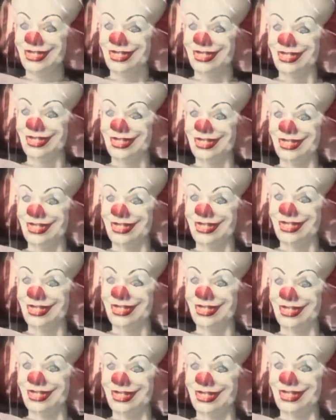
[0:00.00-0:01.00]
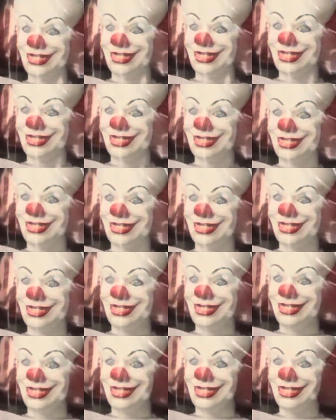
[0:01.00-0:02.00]
It's got another bit missing now because
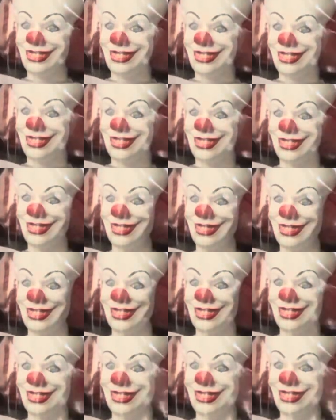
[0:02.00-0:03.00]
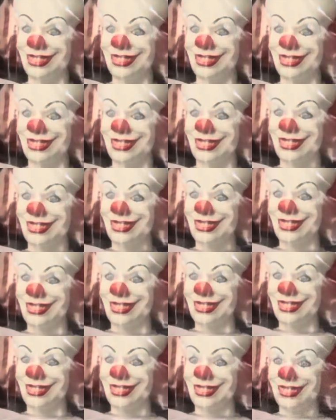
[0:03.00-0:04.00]
clumsy bleating fingers has
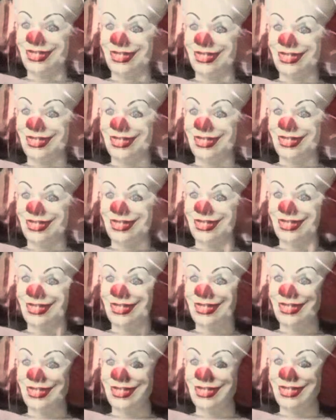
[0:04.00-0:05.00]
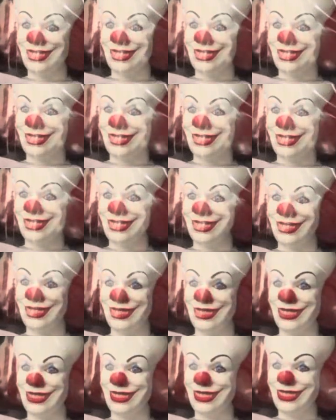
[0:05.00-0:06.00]
just broken that bit off.
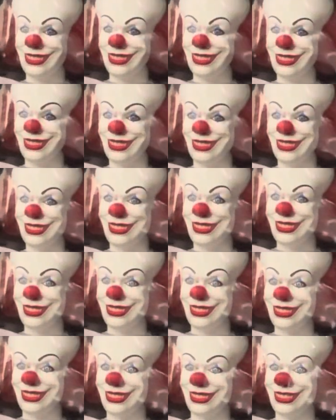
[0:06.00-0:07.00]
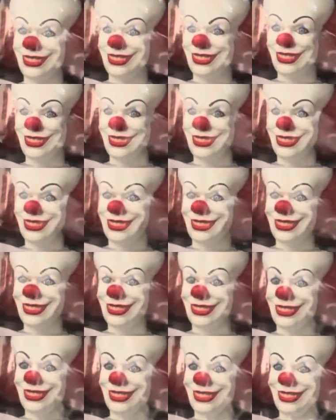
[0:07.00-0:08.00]
And also the very
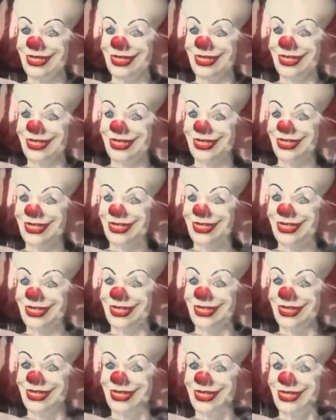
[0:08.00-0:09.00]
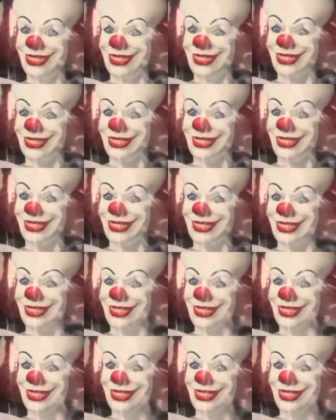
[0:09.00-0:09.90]
heavy weighted